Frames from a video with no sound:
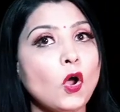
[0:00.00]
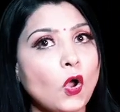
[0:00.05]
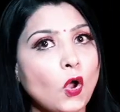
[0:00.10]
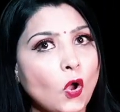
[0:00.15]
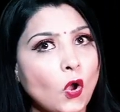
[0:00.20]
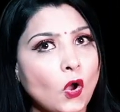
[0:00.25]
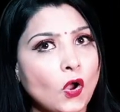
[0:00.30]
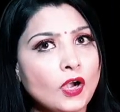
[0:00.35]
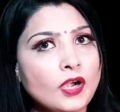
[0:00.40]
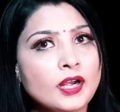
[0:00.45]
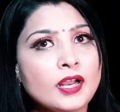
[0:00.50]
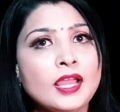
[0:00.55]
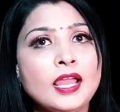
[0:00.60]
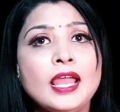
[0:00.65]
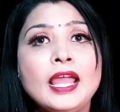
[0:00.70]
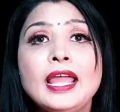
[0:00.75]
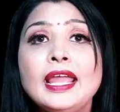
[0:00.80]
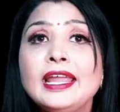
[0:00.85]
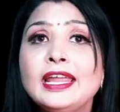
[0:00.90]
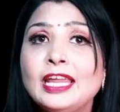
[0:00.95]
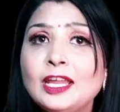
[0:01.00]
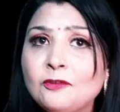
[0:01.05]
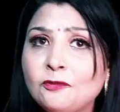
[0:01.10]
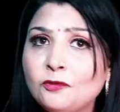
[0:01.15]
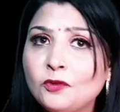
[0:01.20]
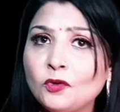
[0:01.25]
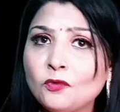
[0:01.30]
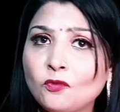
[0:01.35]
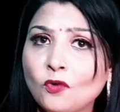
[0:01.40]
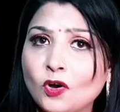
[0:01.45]
Or
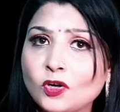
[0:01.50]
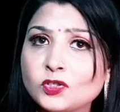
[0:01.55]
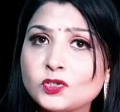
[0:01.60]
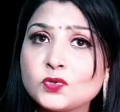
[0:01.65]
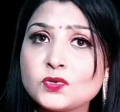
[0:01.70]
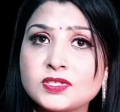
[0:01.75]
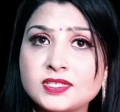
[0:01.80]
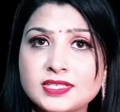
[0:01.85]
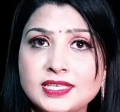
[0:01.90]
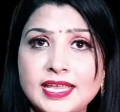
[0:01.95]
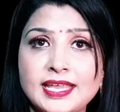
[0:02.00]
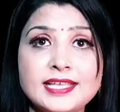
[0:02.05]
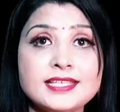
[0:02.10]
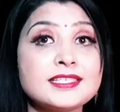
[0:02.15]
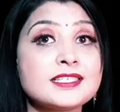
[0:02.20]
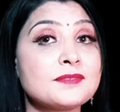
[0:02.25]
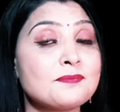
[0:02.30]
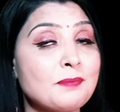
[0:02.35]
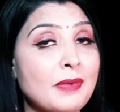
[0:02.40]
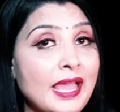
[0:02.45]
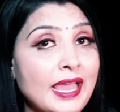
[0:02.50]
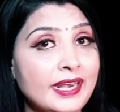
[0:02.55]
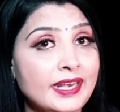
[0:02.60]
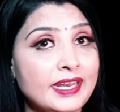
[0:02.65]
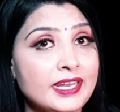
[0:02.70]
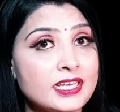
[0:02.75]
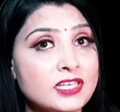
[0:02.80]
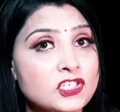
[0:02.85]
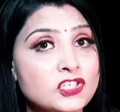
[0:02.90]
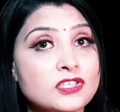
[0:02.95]
if you want to say
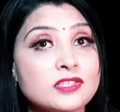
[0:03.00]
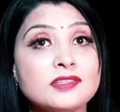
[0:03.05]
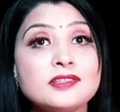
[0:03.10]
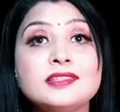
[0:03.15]
Spanish,